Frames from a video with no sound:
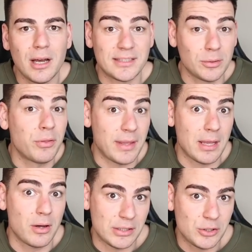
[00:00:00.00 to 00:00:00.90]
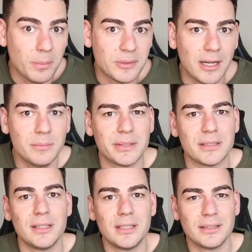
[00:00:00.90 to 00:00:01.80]
I still think he got his job done,
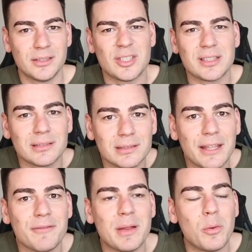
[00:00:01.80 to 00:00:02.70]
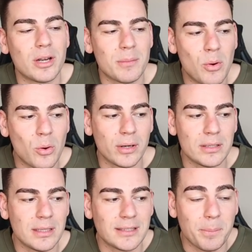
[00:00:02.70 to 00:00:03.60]
but it's just left me wanting more,
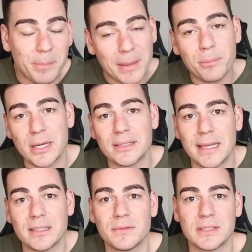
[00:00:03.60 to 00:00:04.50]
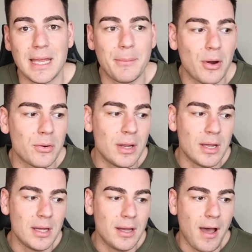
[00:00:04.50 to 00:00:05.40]
and it's a big preseason for Samo,
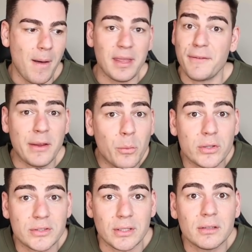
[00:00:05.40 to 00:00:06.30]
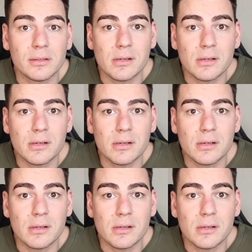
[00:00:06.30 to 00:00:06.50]
um, if he wants it.